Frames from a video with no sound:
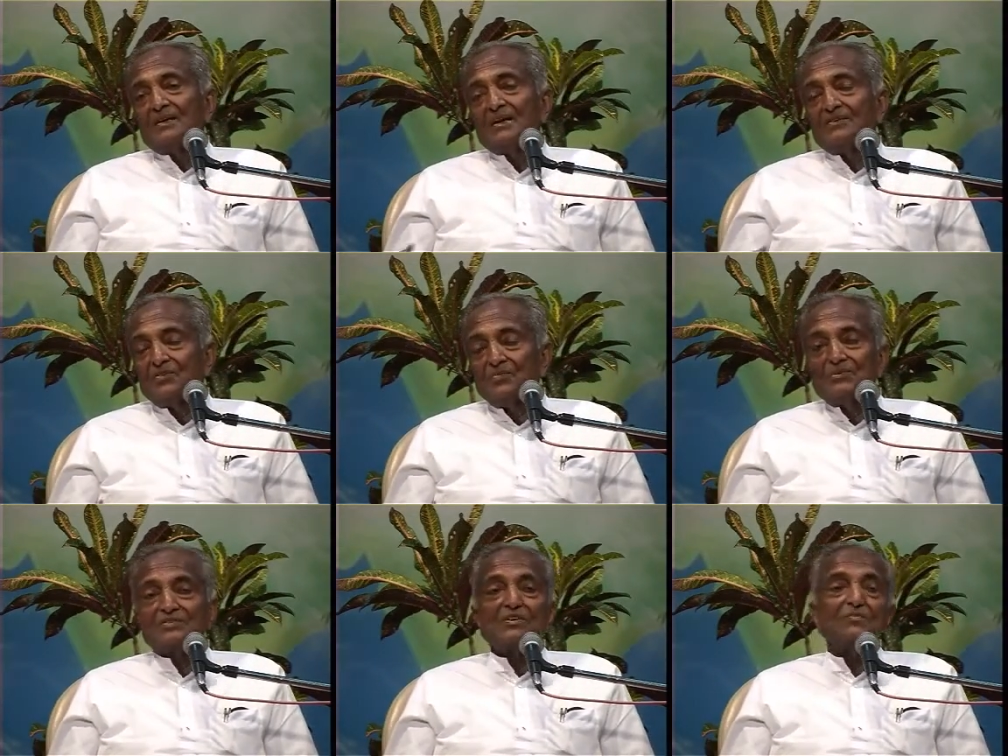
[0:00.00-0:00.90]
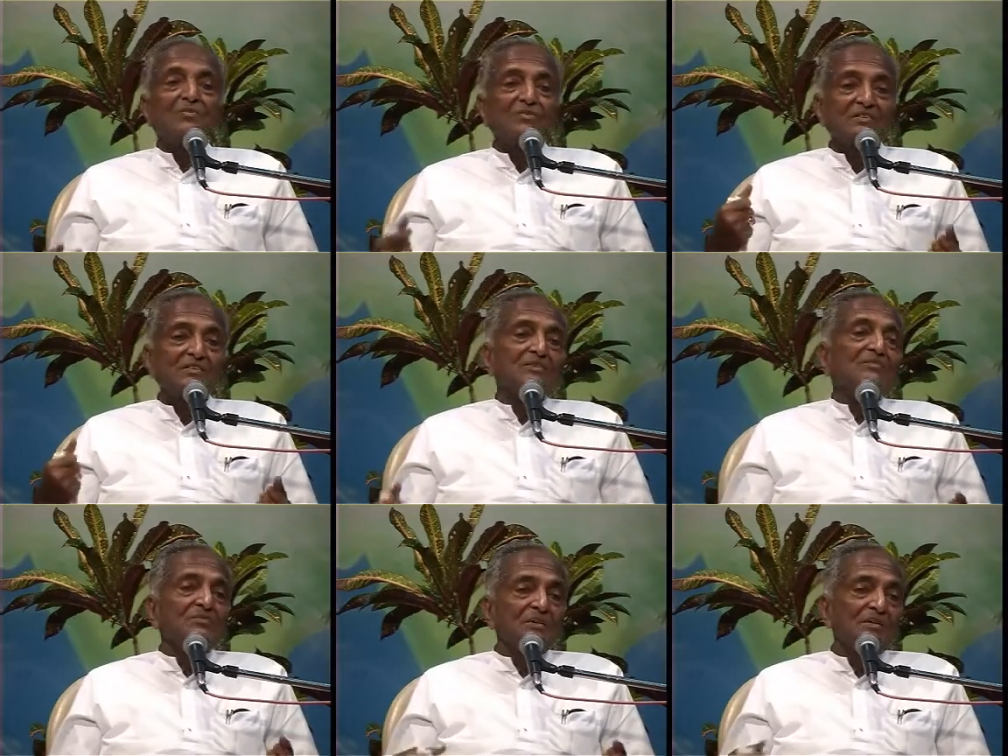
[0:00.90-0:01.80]
attributes or
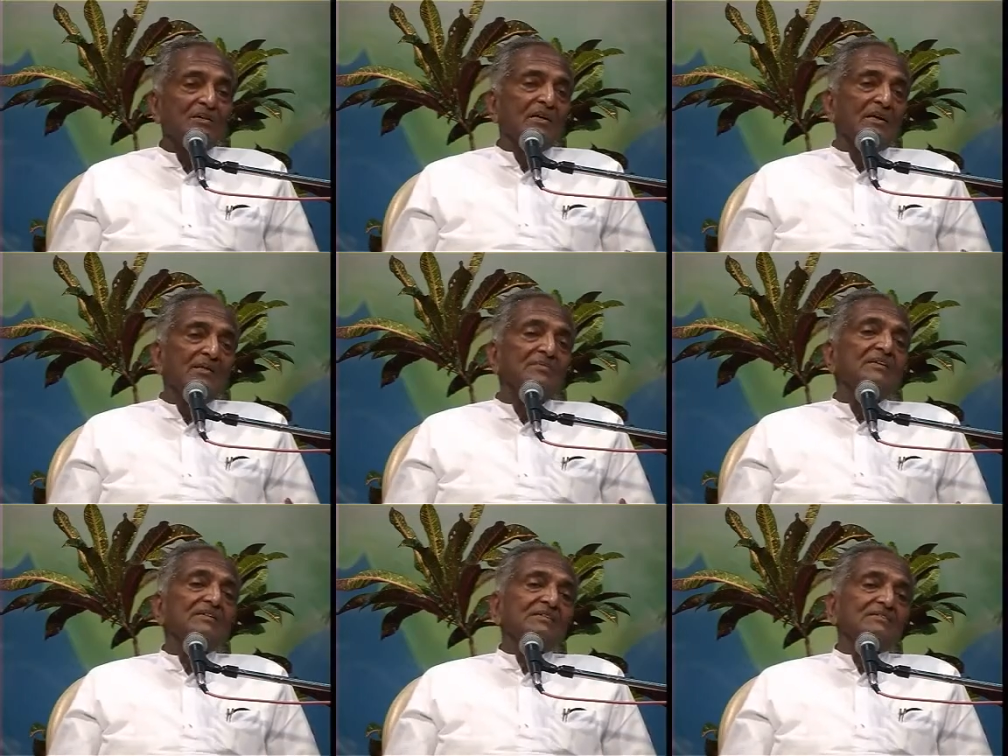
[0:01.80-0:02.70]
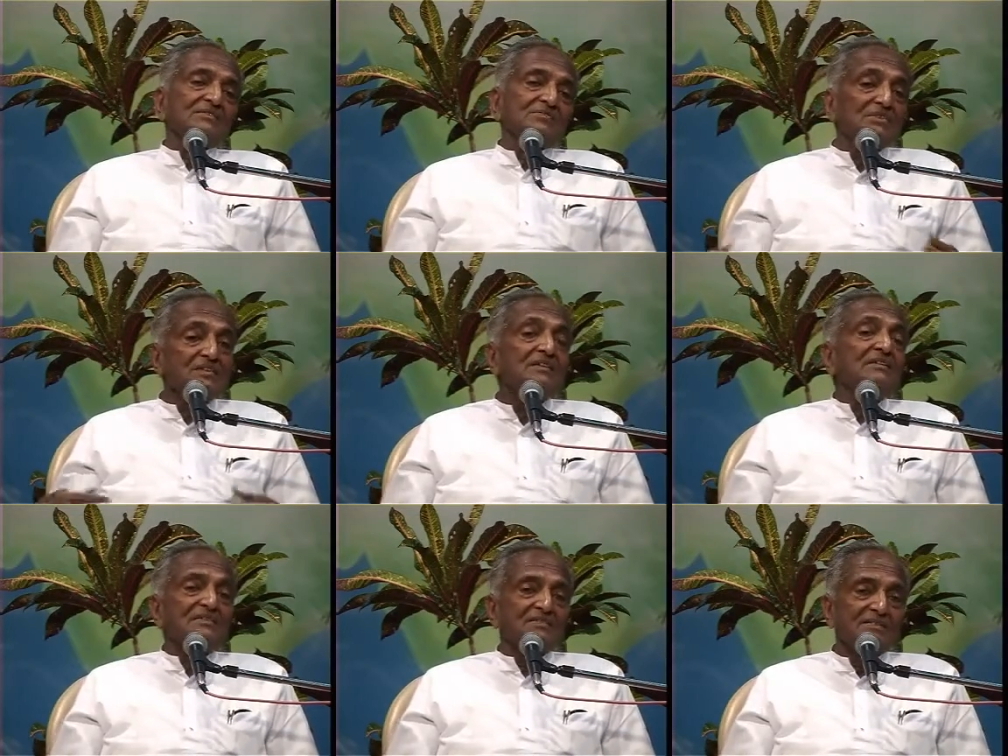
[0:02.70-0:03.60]
positive abilities
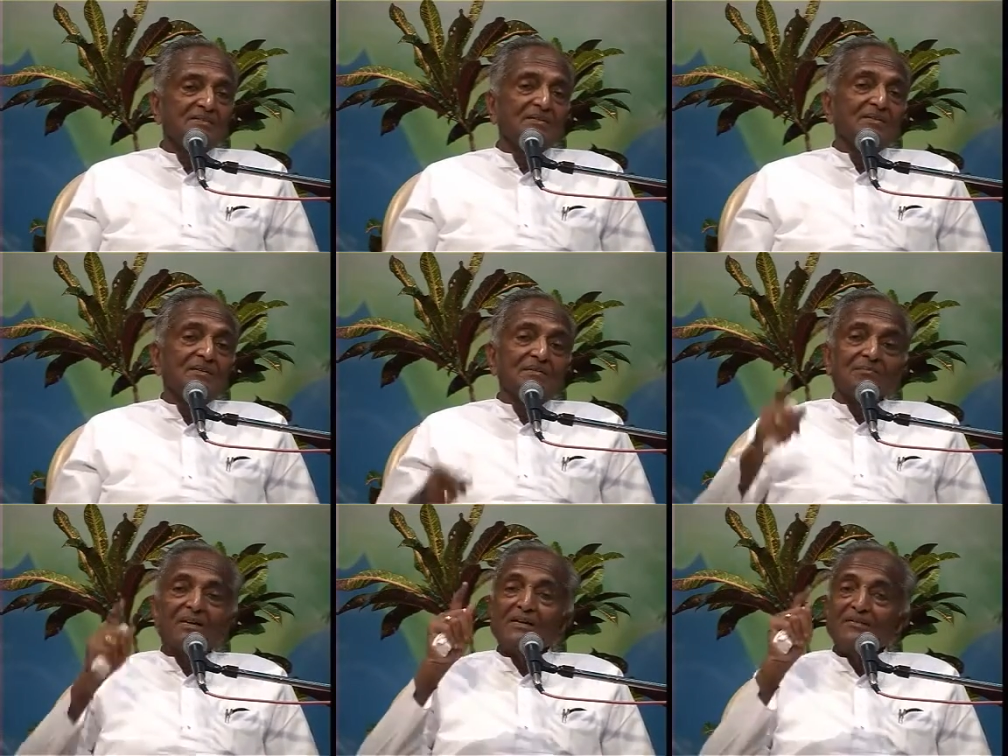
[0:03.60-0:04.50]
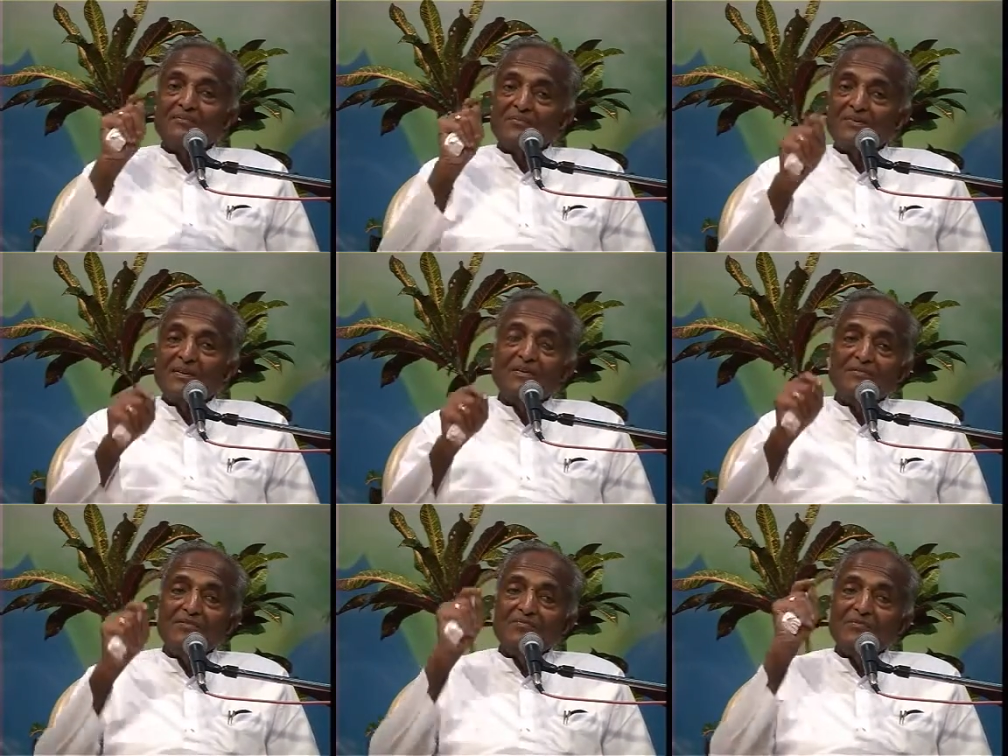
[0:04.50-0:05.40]
within us by
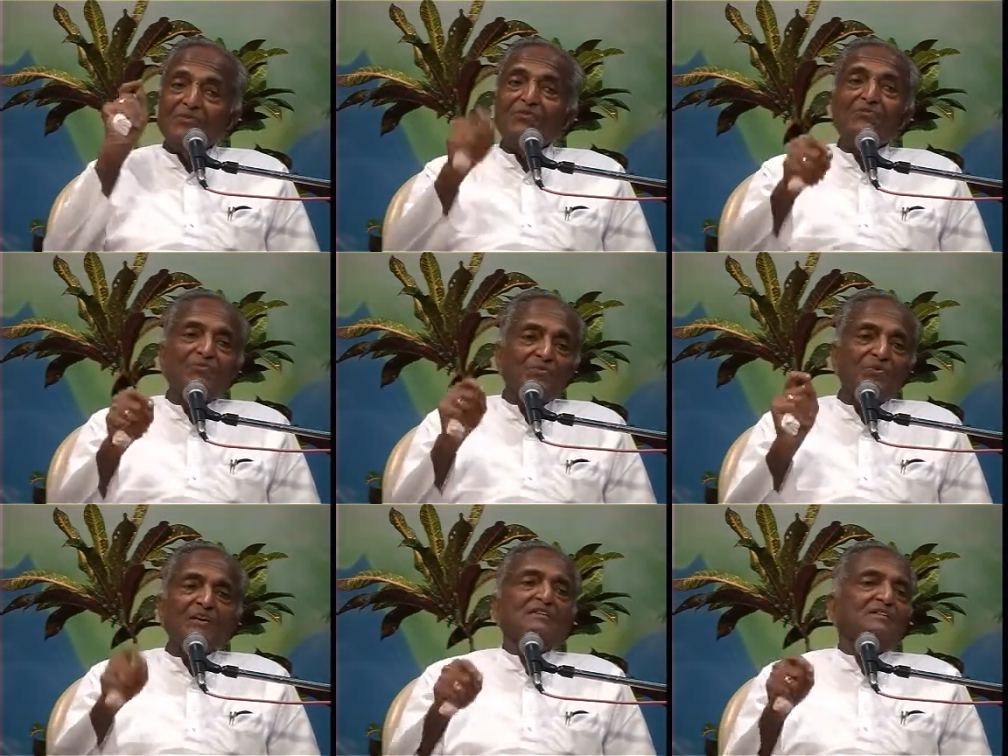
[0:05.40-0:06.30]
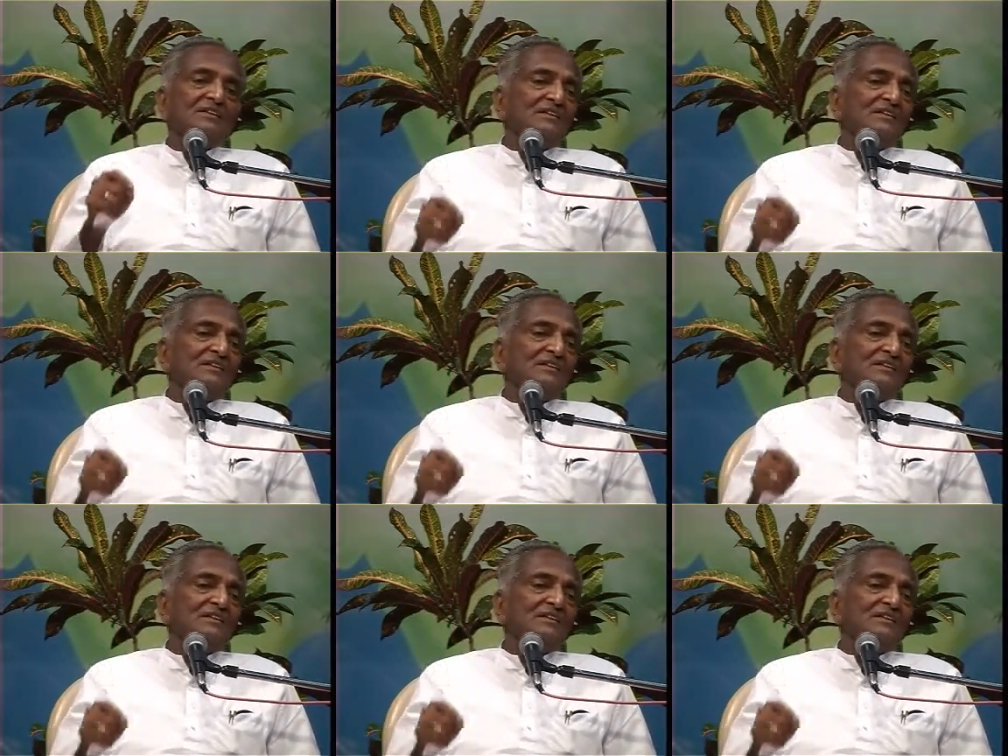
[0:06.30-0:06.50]
giving full faith